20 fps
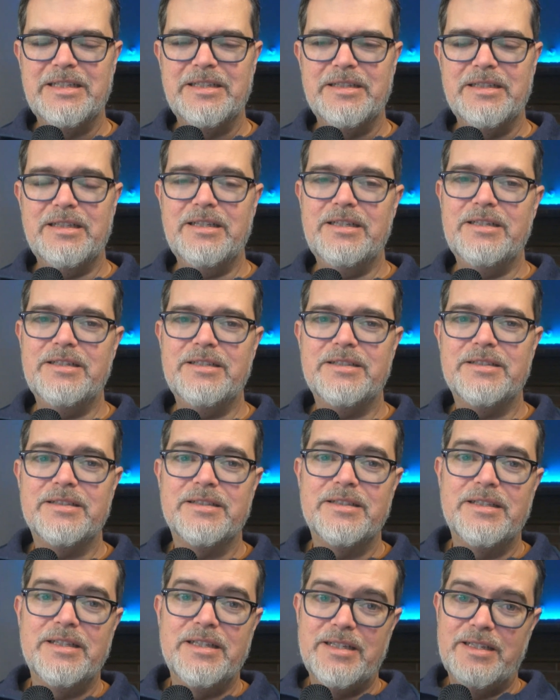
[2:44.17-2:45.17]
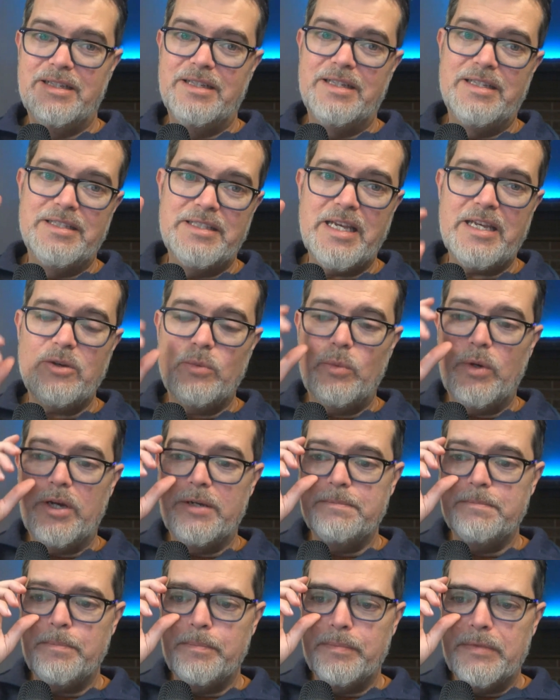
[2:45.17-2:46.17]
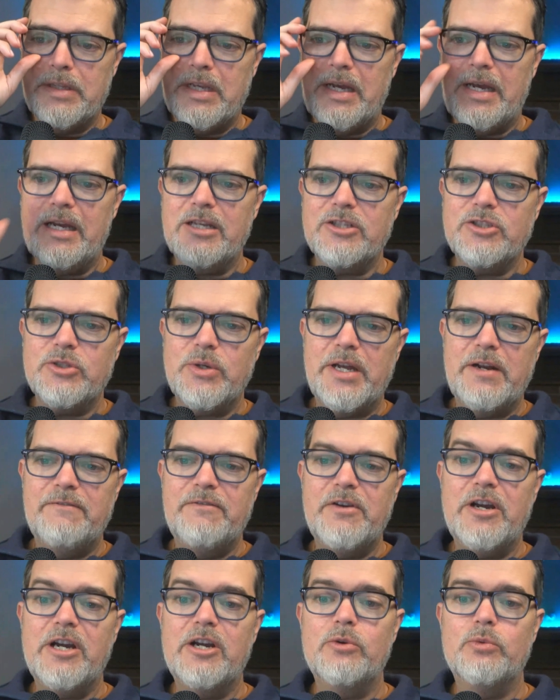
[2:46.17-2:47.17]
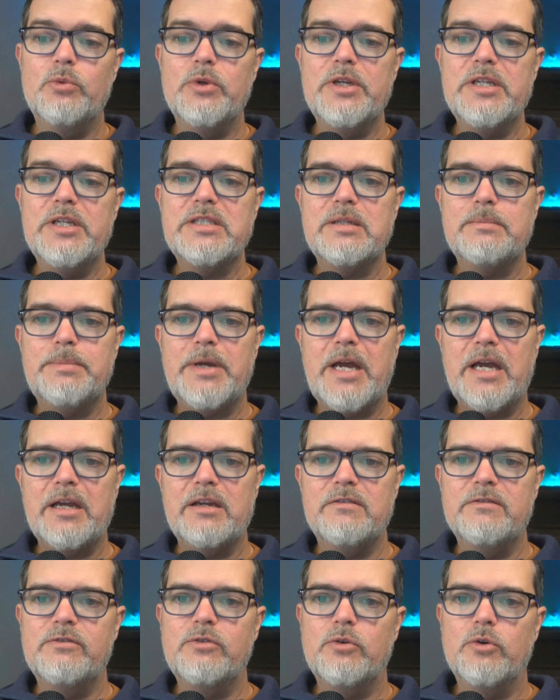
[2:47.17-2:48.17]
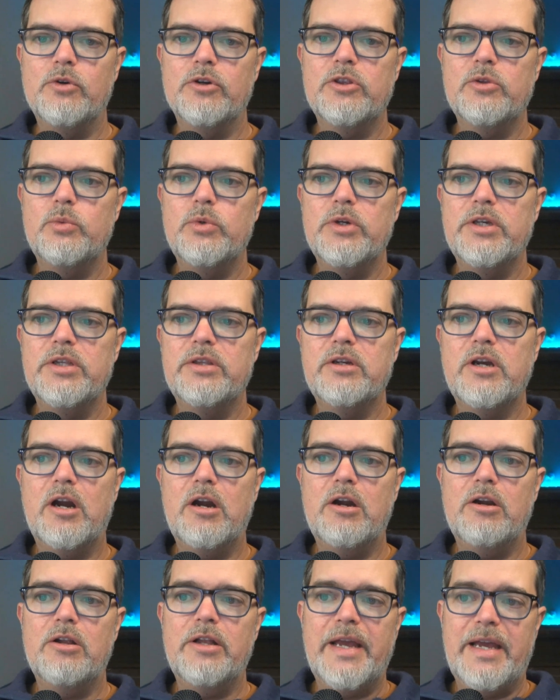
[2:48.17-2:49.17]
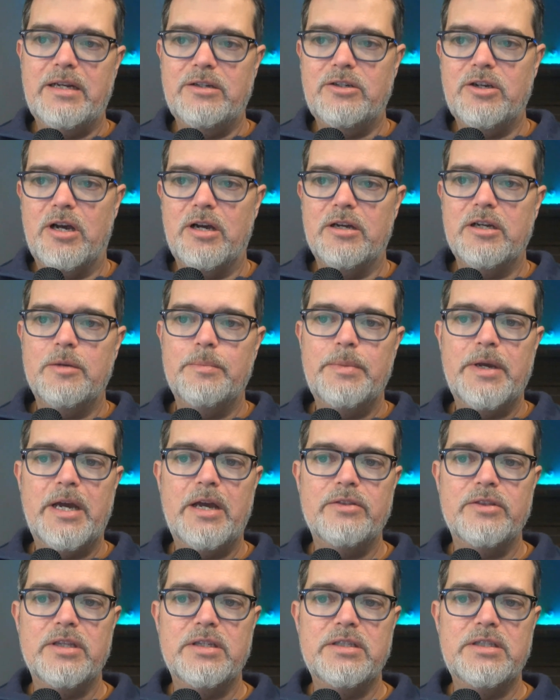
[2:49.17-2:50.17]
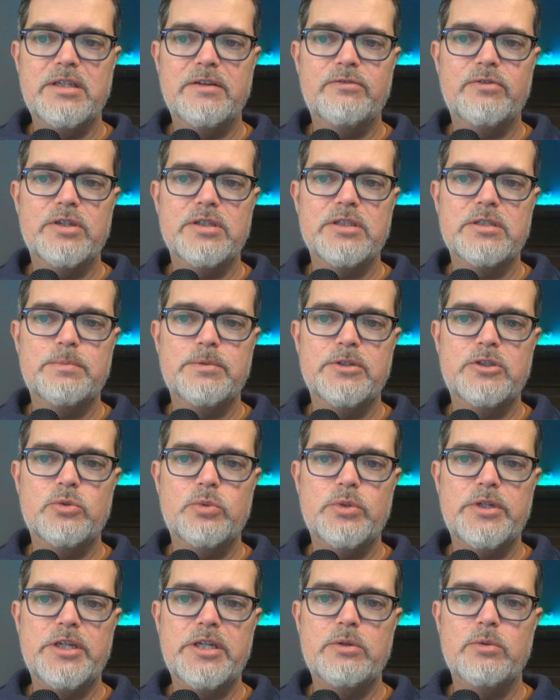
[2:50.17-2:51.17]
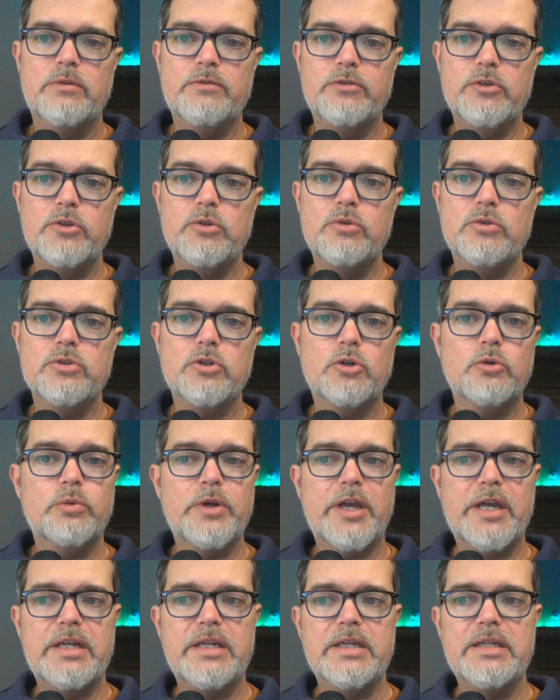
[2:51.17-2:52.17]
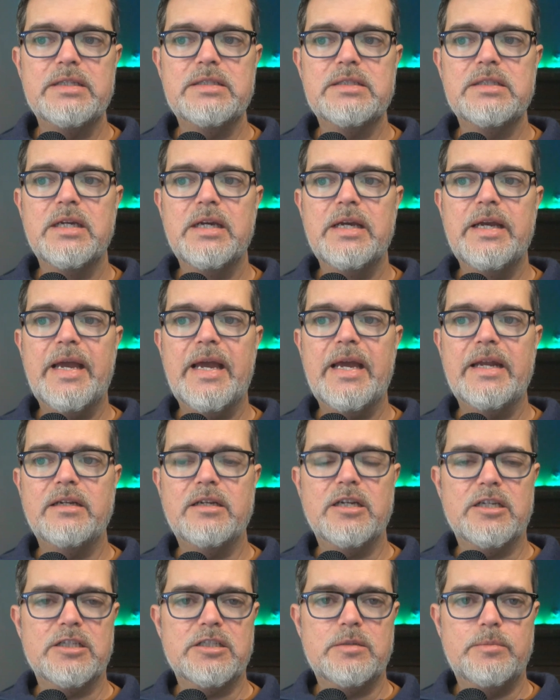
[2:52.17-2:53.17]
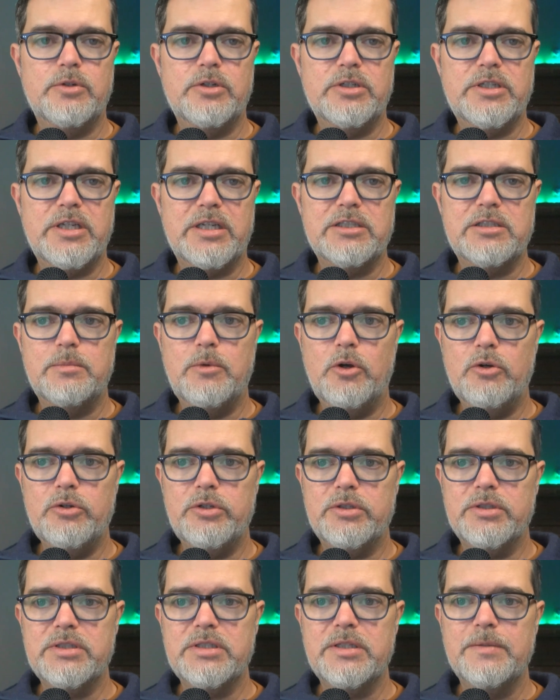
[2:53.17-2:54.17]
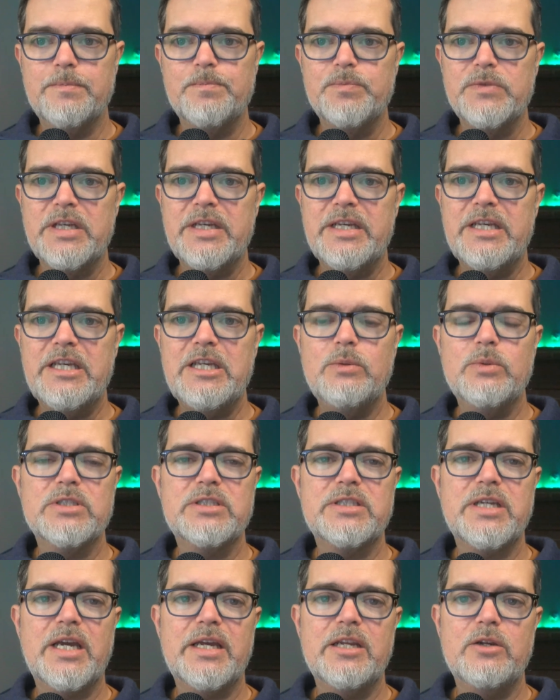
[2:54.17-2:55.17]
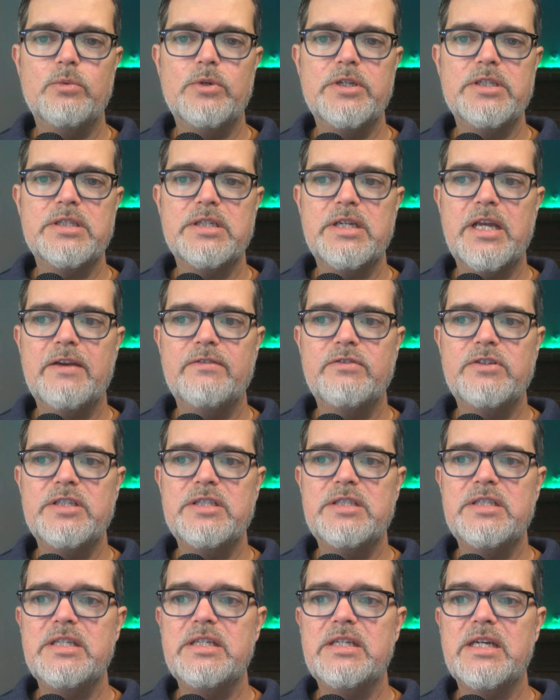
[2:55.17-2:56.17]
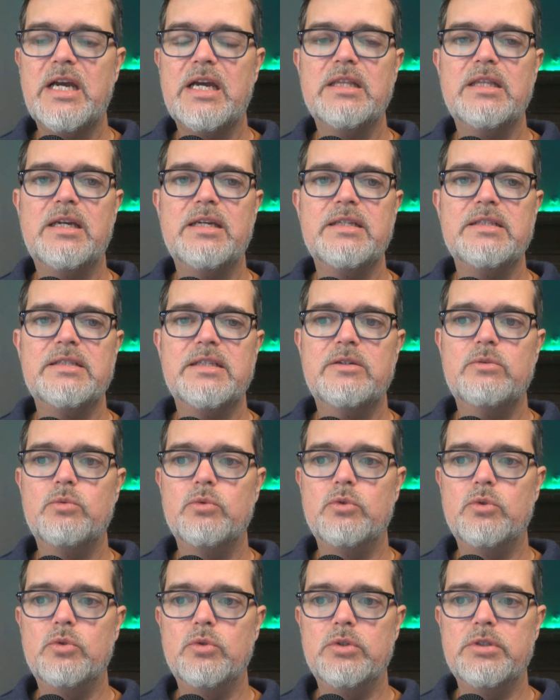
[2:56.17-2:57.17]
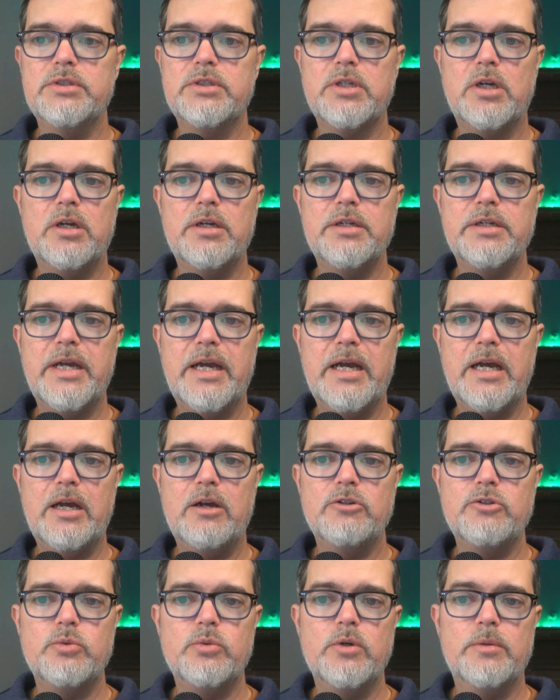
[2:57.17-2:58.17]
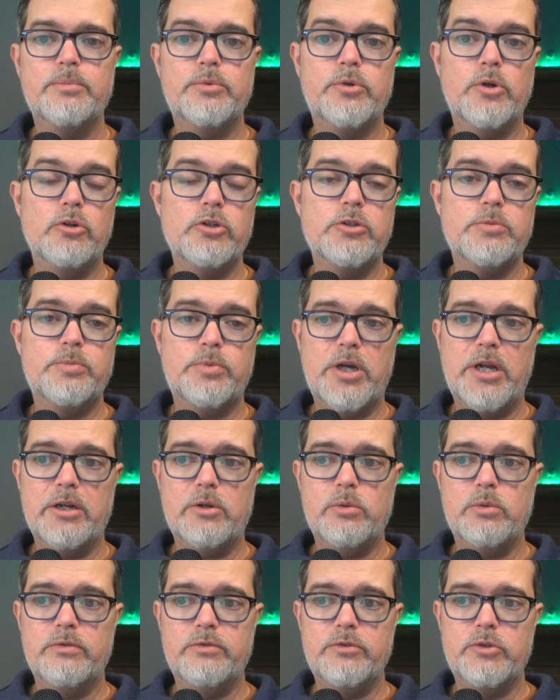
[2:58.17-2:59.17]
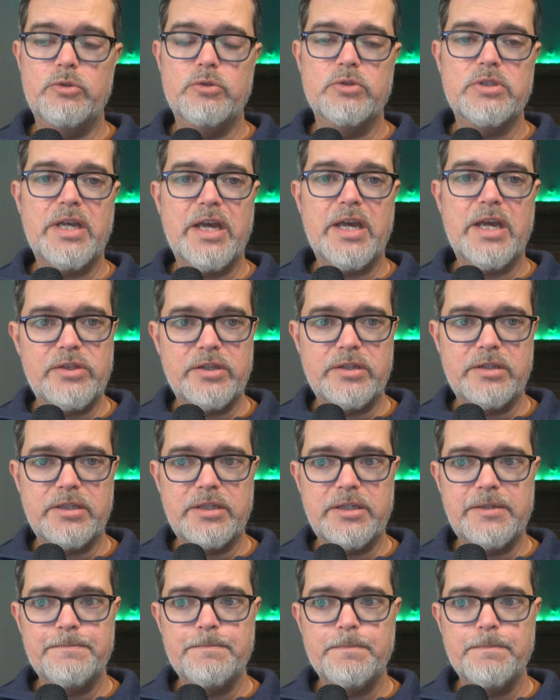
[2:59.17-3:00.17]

Second one, I also had a very recent back and forth with Carl Hancock about the difference between reviews or ratings and customer testimonials. He was citing recent FTC guidelines and rules on how to approach product reviews ethically.